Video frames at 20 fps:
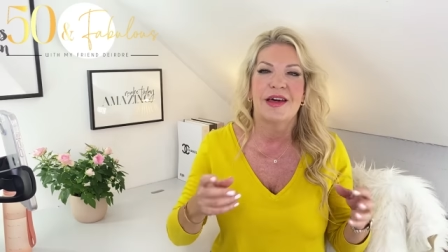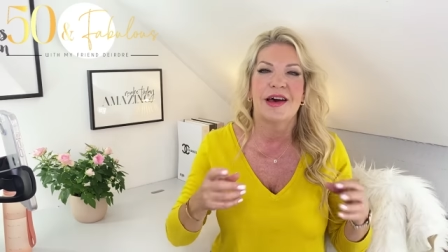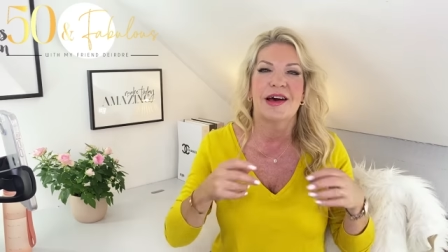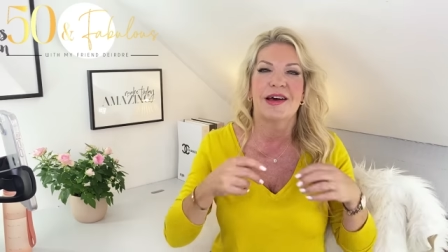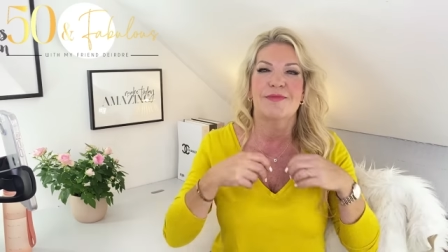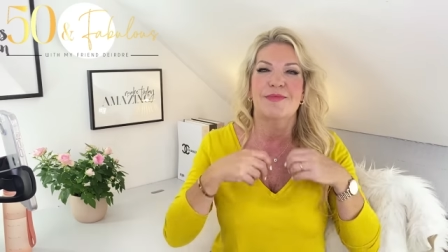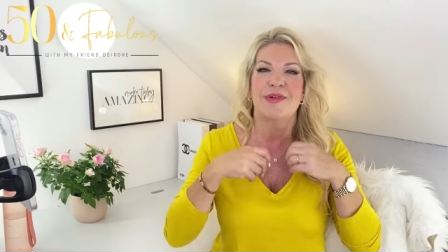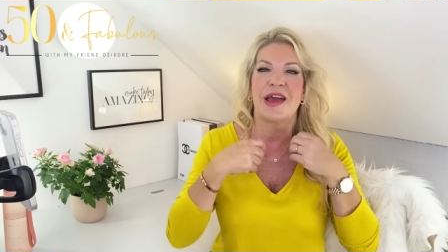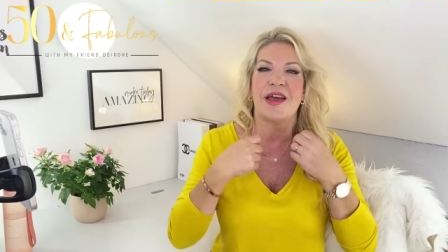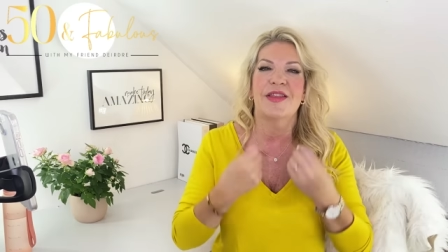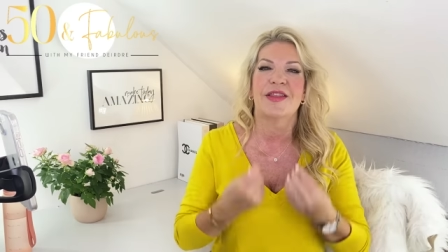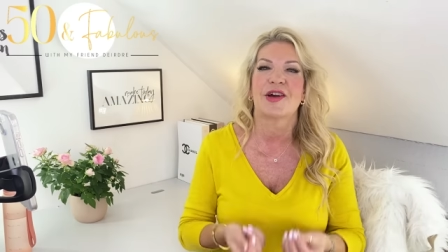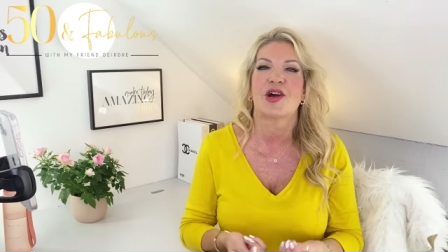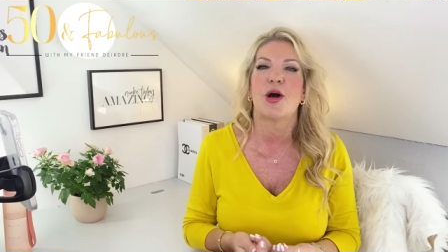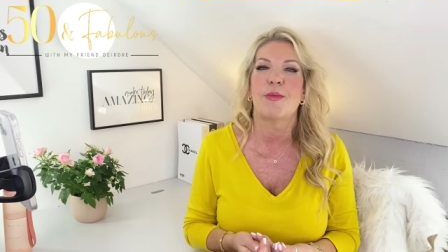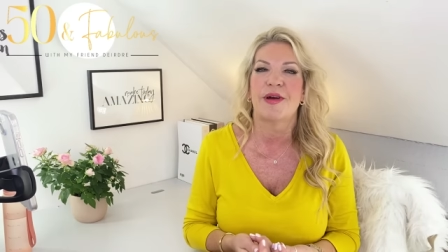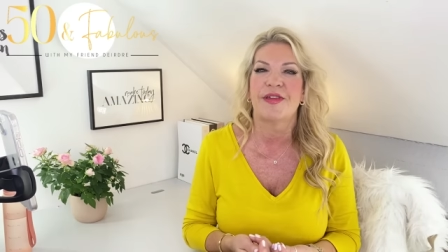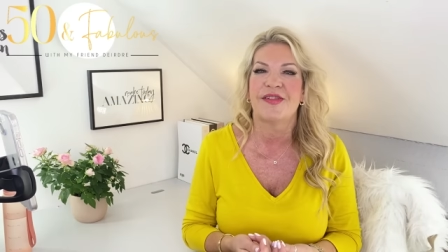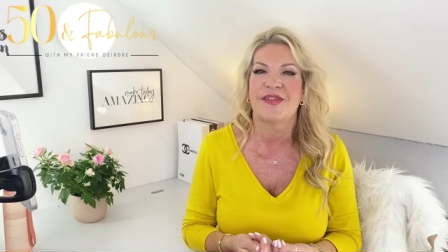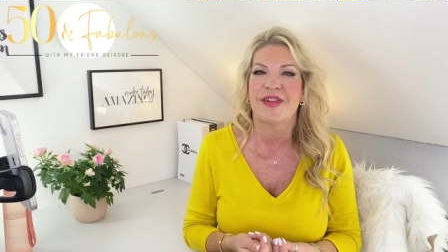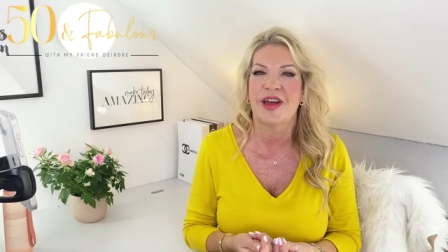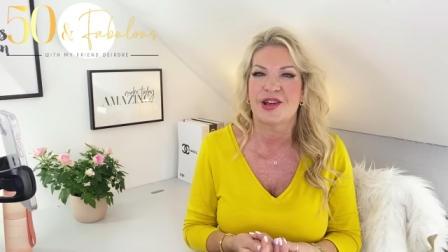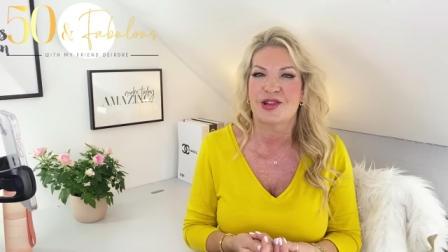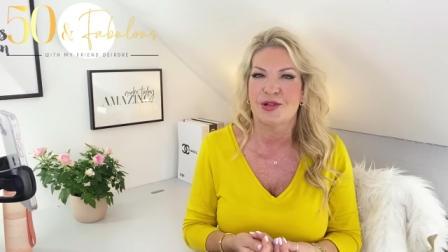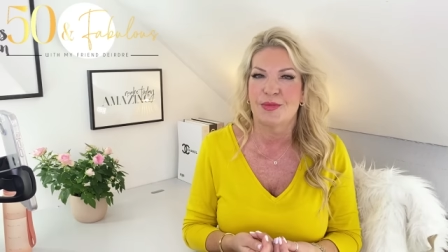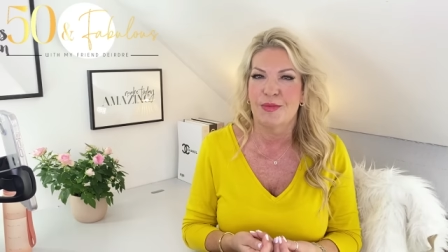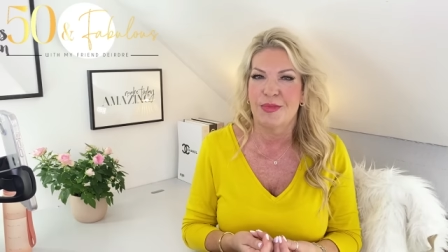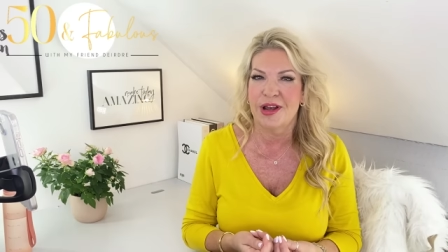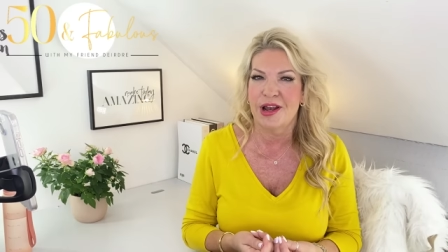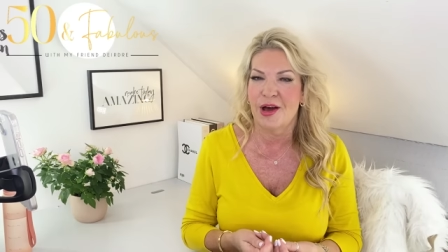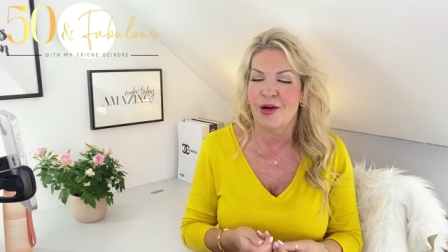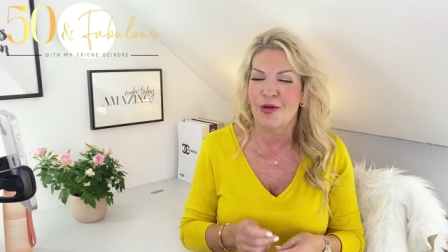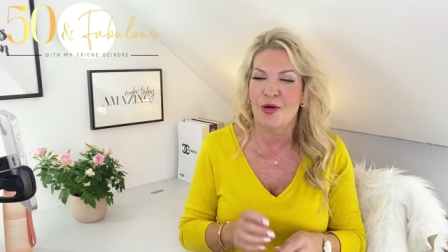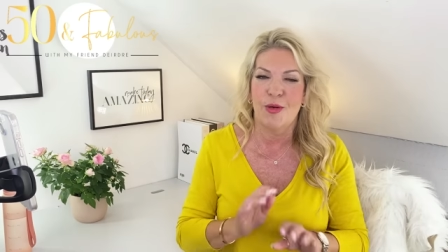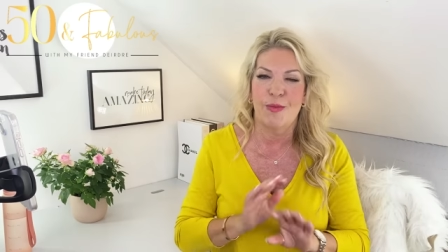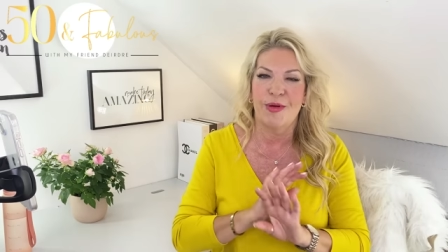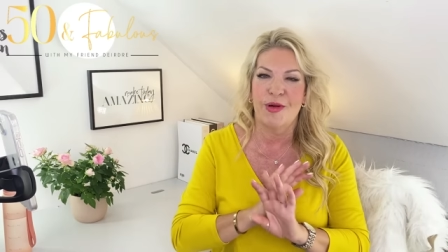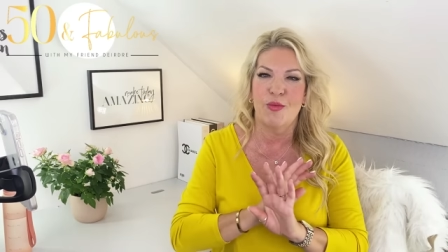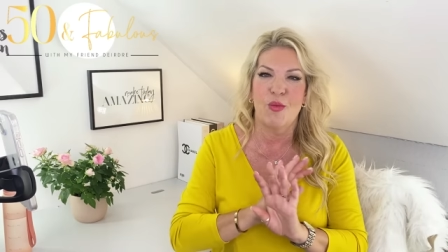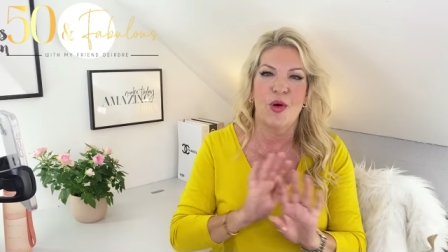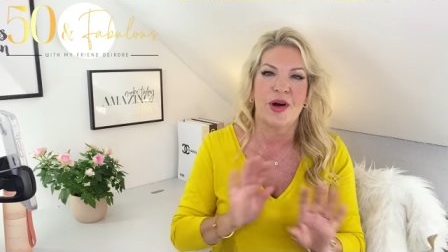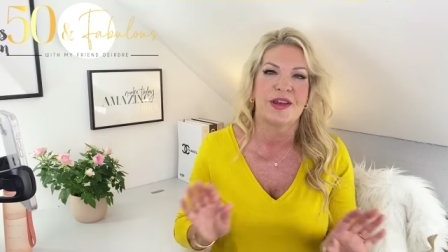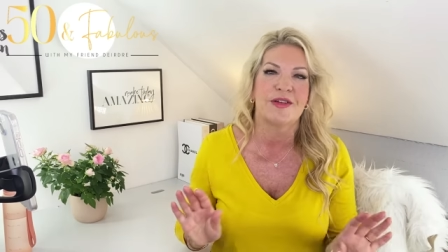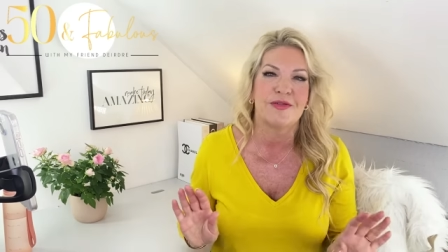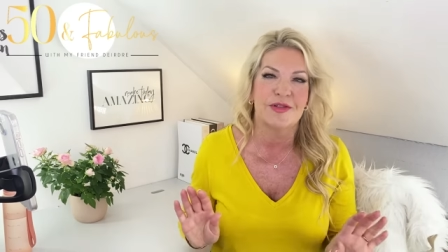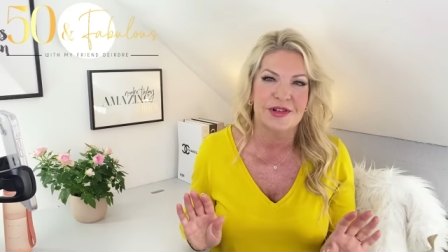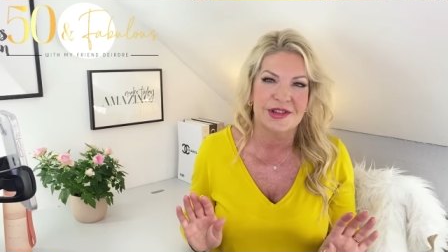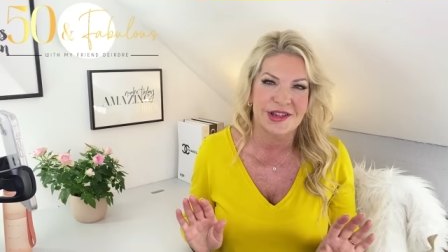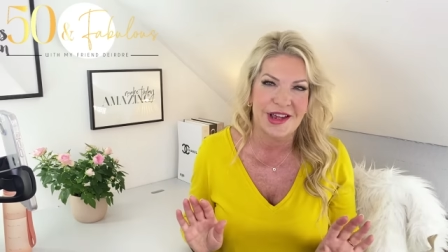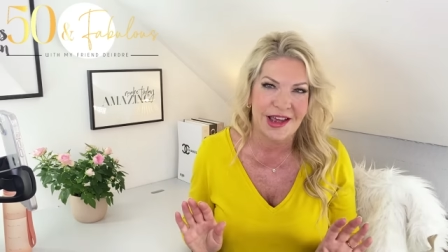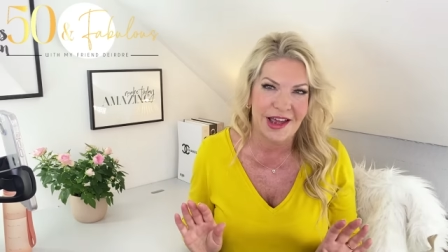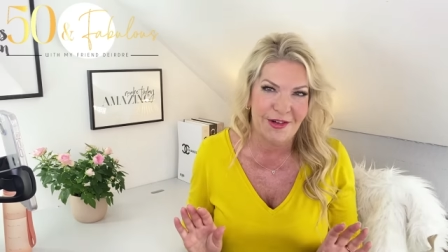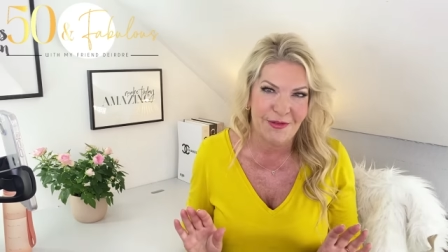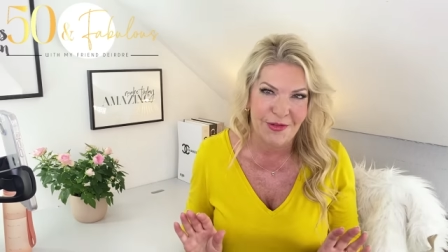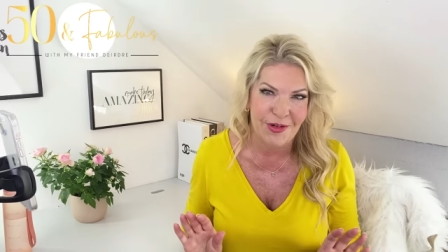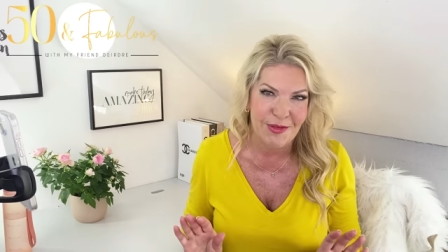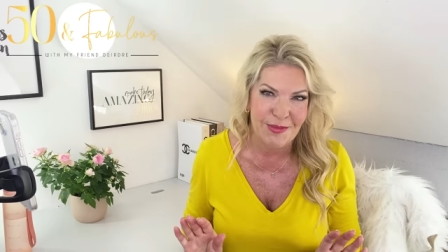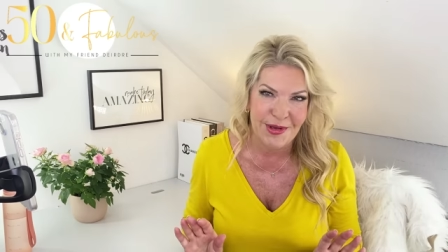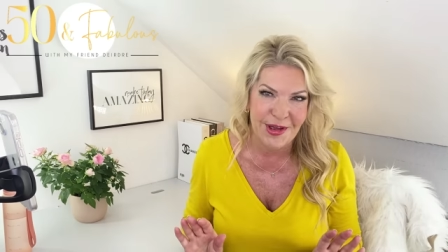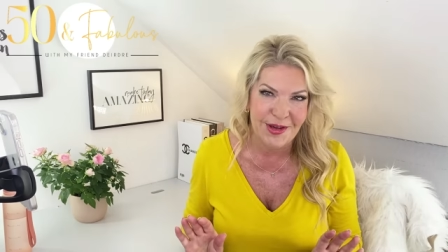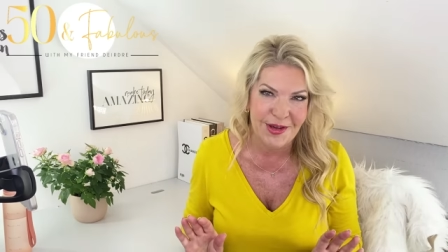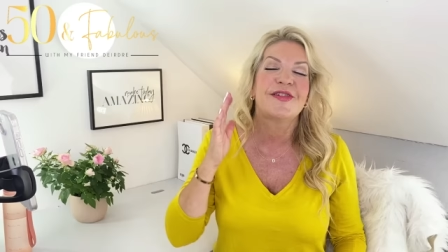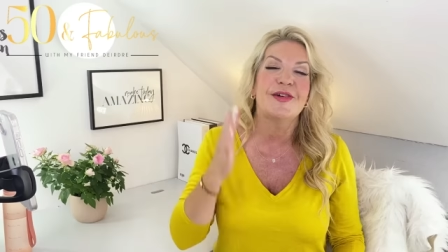um, in the comments section below. It would be wonderful to hear from you.